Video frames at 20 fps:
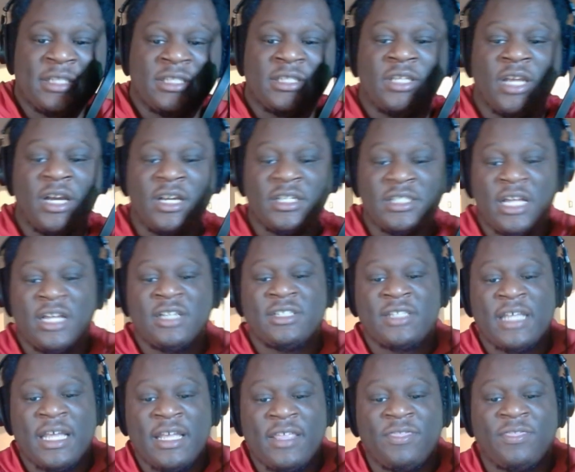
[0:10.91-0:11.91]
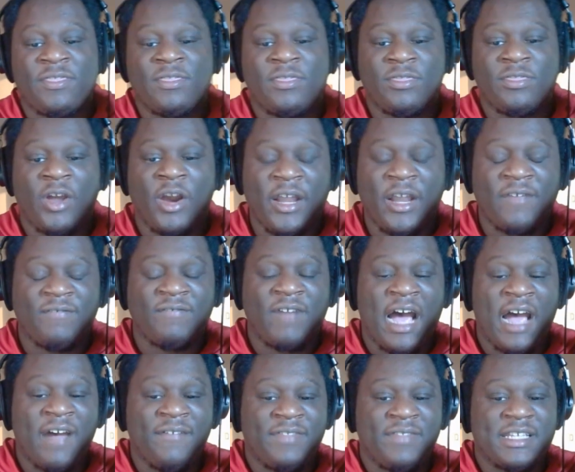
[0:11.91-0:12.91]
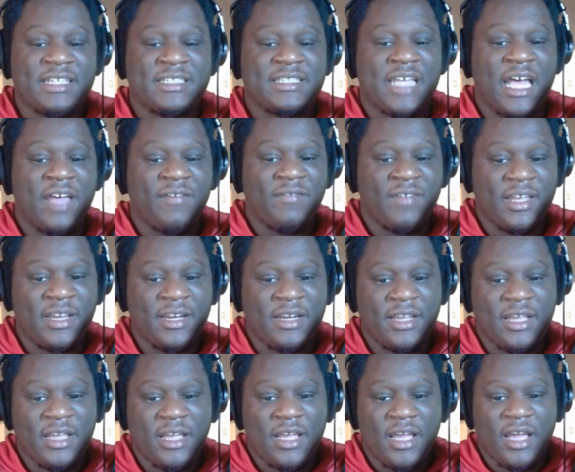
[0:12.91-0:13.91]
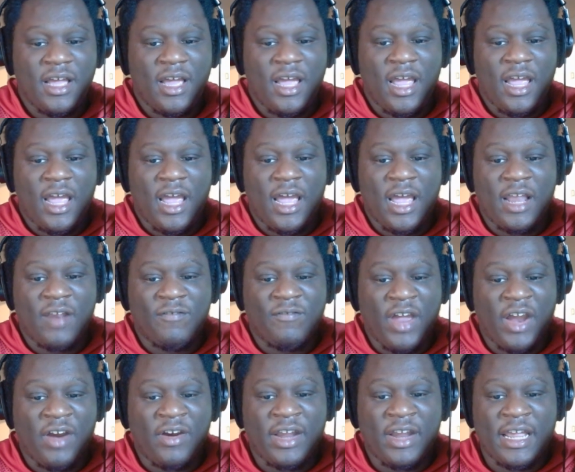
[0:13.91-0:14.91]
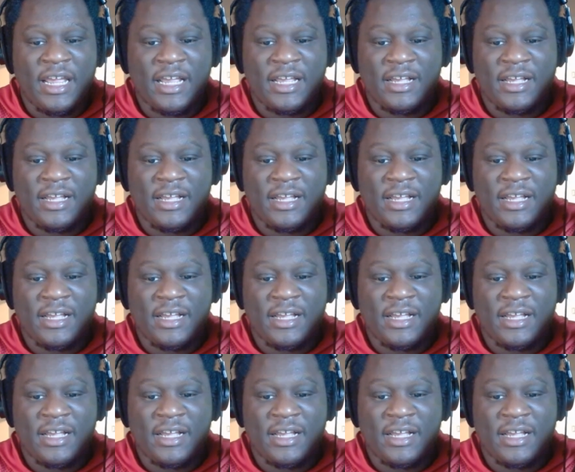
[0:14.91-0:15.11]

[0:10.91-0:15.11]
Youngstown State 35-7, and a very